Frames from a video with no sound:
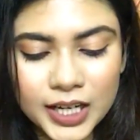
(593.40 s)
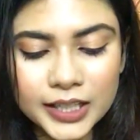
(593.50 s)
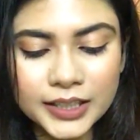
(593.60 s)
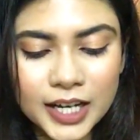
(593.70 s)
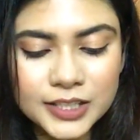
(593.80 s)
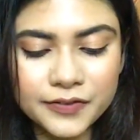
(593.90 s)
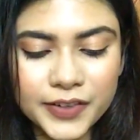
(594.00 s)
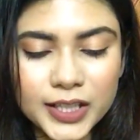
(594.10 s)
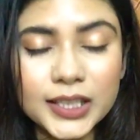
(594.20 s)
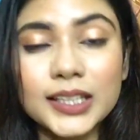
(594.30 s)
It does
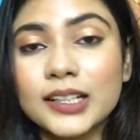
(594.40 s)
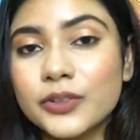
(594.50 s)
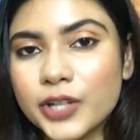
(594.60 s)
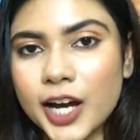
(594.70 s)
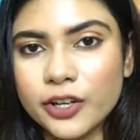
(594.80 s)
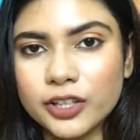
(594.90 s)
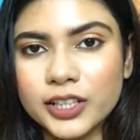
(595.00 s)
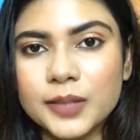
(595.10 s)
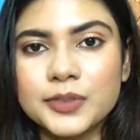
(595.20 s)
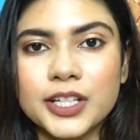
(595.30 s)
feel a little dry on the
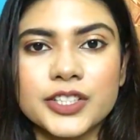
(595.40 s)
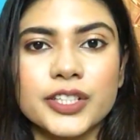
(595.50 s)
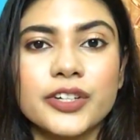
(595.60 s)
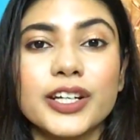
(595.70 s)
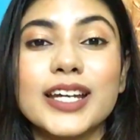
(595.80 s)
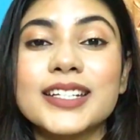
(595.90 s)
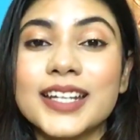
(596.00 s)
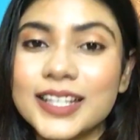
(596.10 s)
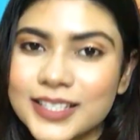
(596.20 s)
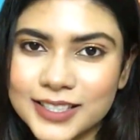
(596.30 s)
lips considering it
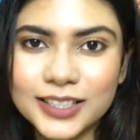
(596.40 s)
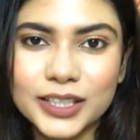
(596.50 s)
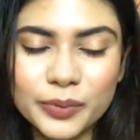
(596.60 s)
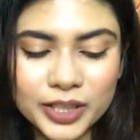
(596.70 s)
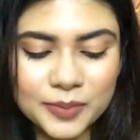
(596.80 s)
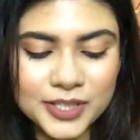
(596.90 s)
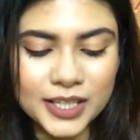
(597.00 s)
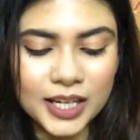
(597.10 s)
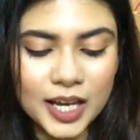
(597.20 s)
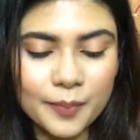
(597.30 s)
is a liquid
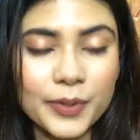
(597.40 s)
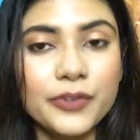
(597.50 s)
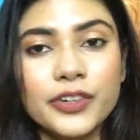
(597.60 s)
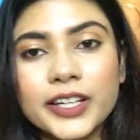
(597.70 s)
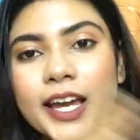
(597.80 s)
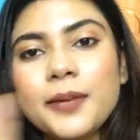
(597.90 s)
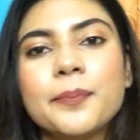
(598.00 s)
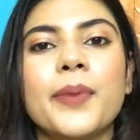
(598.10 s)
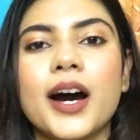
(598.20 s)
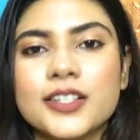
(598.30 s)
lipstick, but if you can get
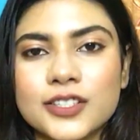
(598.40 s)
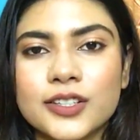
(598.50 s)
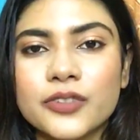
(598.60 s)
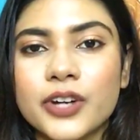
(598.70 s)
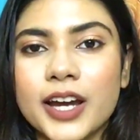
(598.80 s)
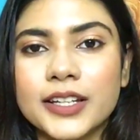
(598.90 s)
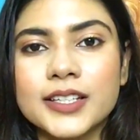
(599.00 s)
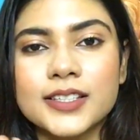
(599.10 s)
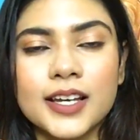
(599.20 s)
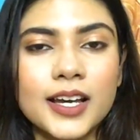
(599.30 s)
past the
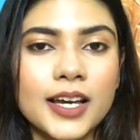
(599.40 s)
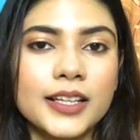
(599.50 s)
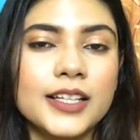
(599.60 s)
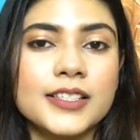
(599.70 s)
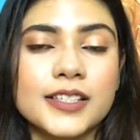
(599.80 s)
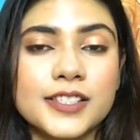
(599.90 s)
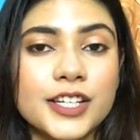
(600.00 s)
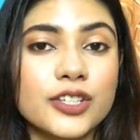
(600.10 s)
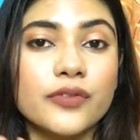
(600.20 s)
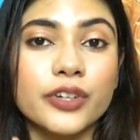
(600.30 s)
dryness, this
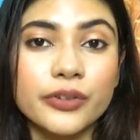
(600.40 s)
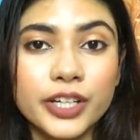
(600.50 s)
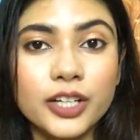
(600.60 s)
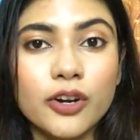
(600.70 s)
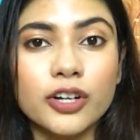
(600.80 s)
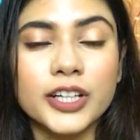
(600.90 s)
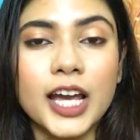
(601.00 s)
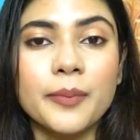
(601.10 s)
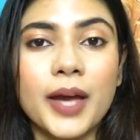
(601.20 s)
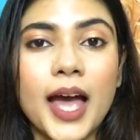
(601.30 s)
stays on for a really long
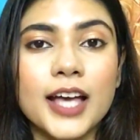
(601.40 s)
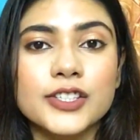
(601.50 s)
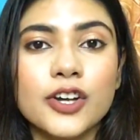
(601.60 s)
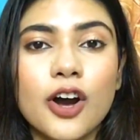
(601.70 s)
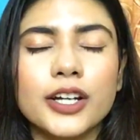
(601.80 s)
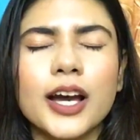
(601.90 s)
time. Has got